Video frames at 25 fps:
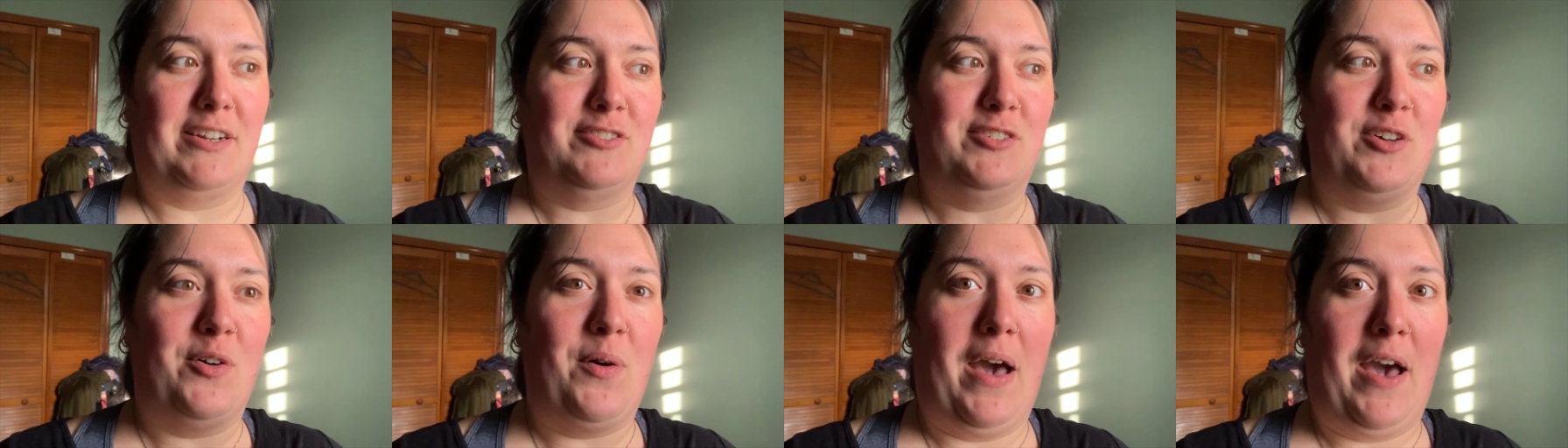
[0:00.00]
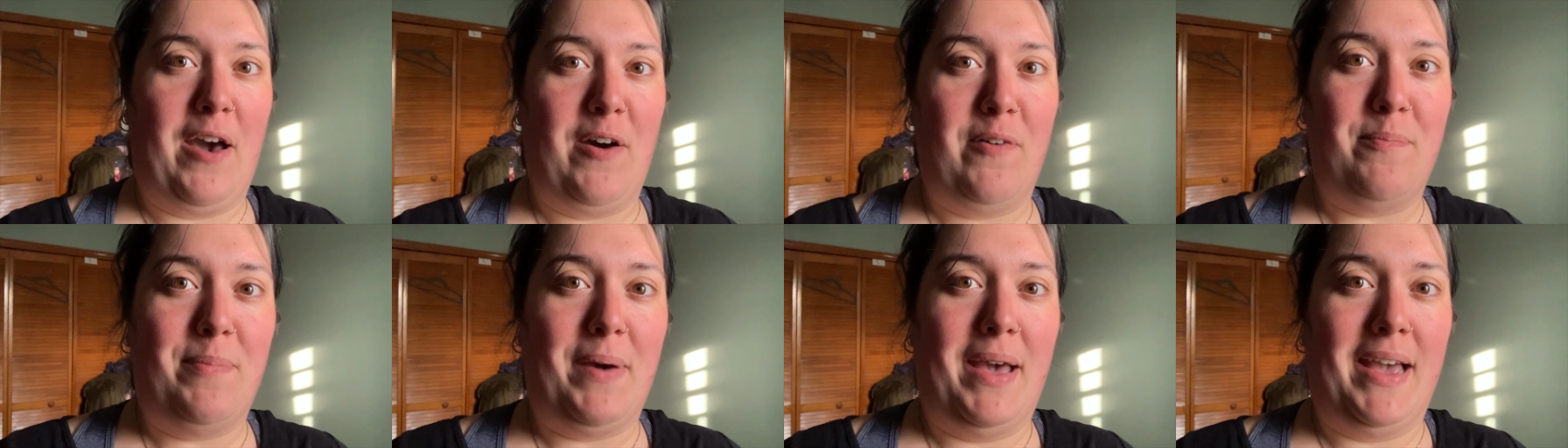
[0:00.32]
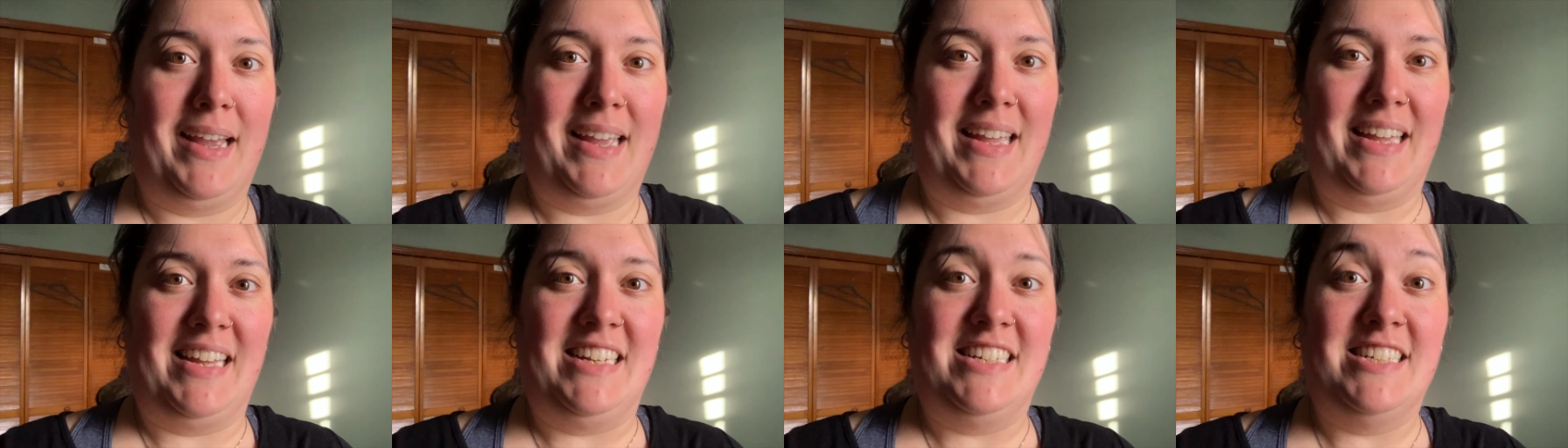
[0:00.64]
So
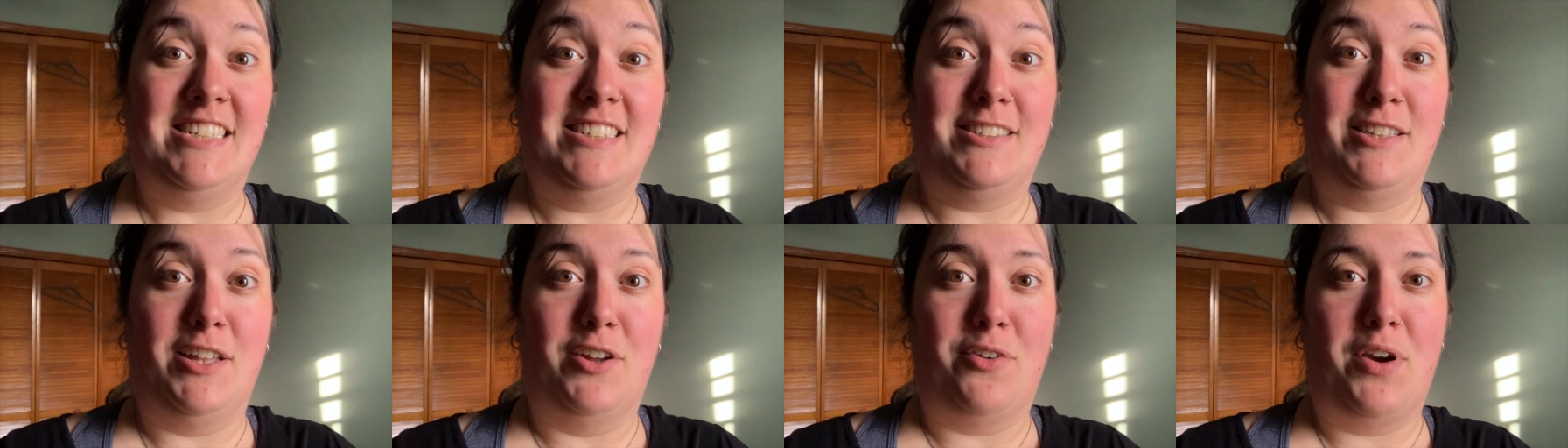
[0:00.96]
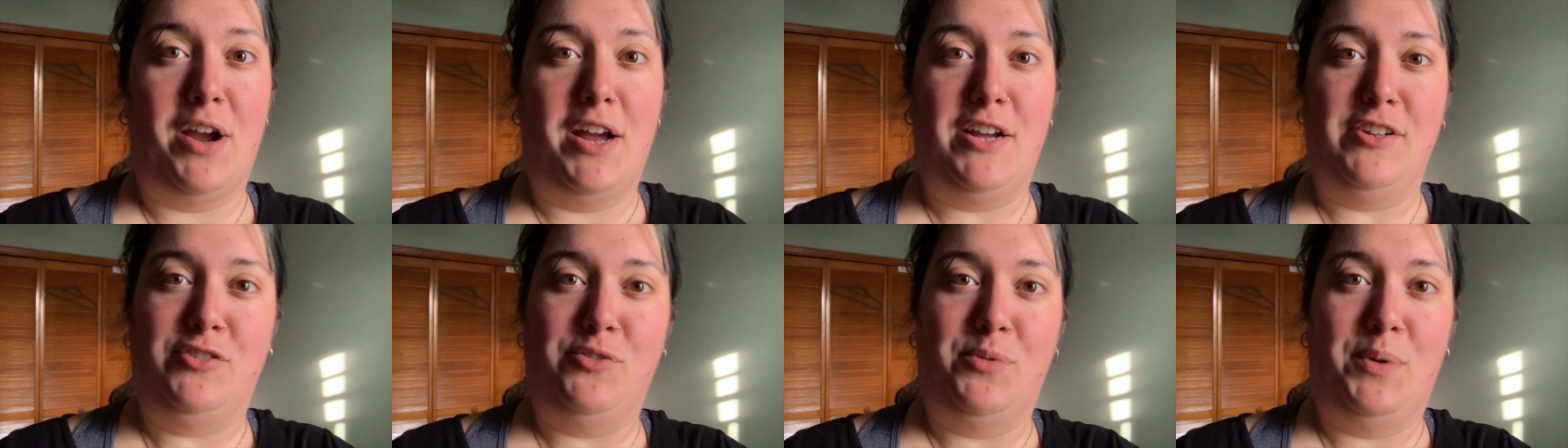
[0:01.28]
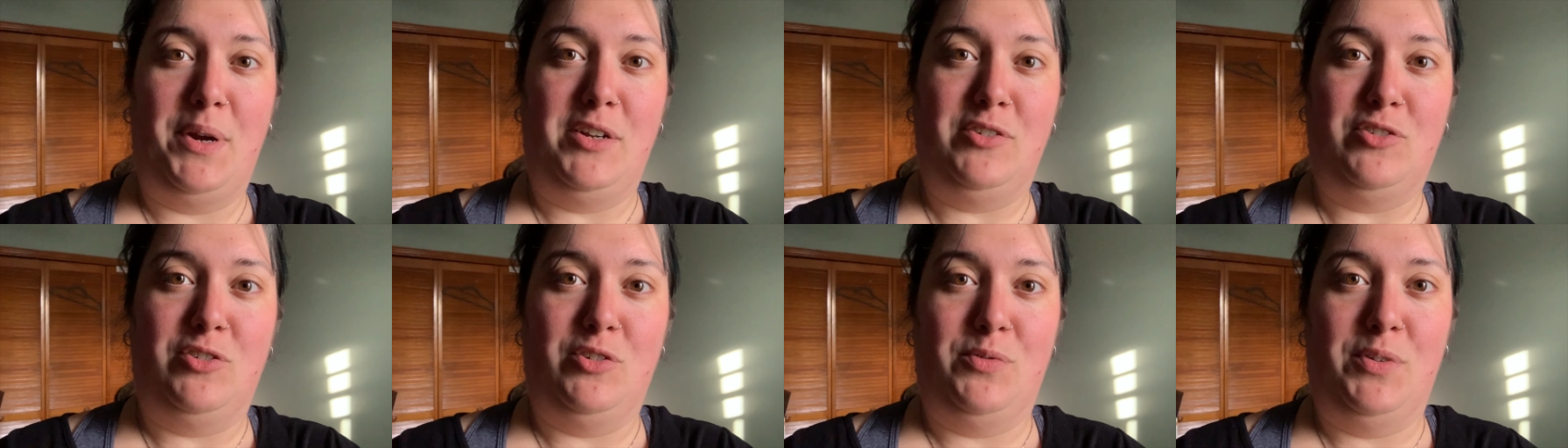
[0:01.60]
Outback is the
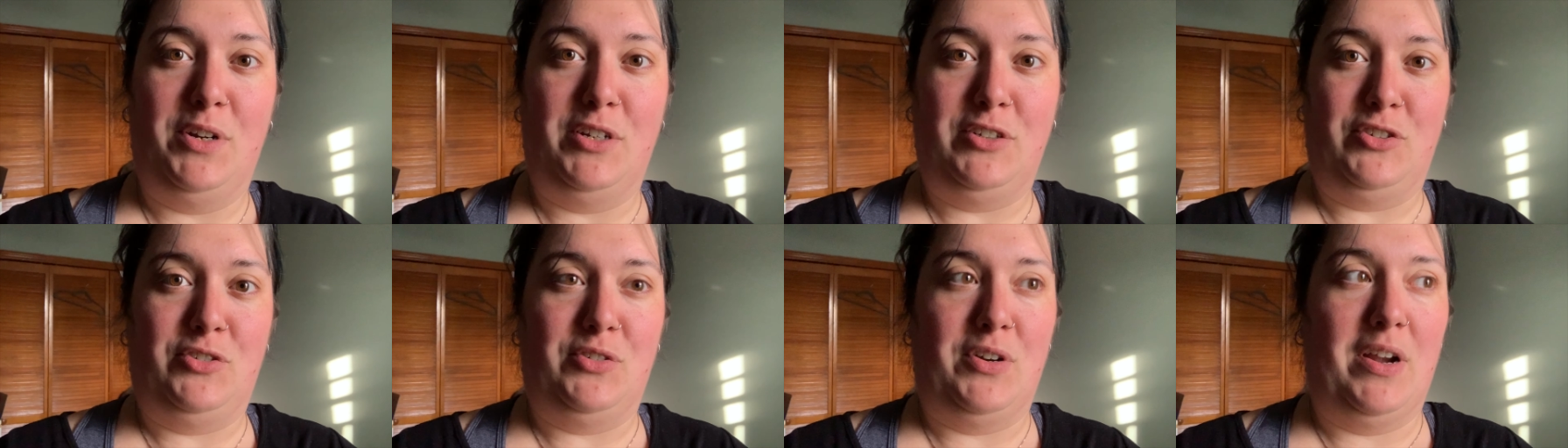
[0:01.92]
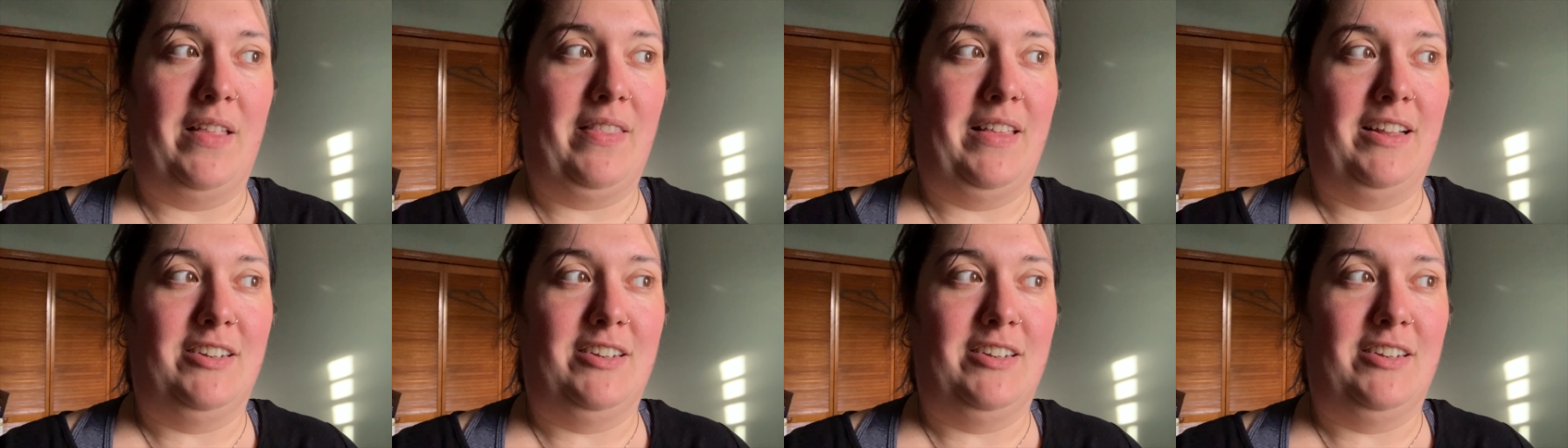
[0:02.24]
graduation restaurant.